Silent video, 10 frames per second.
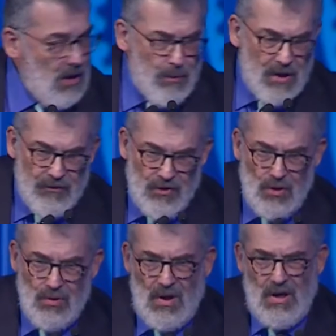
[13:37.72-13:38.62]
Let me give
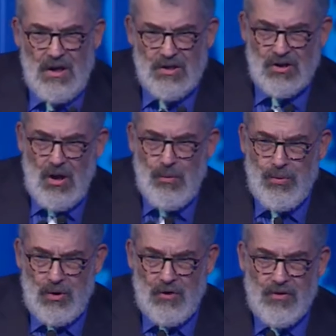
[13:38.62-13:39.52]
you an
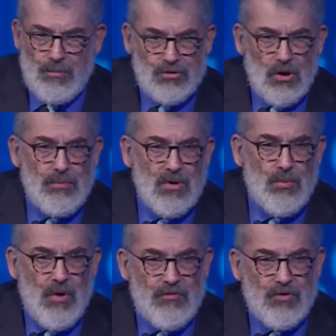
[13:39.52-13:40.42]
example of the
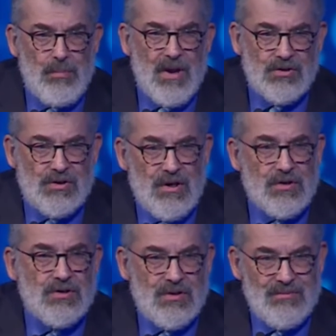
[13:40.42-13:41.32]
problem with
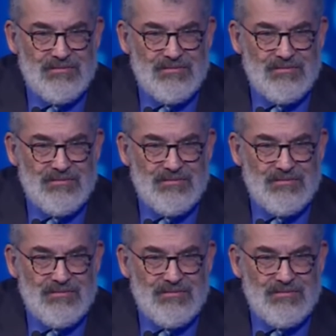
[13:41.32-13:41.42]
robustness.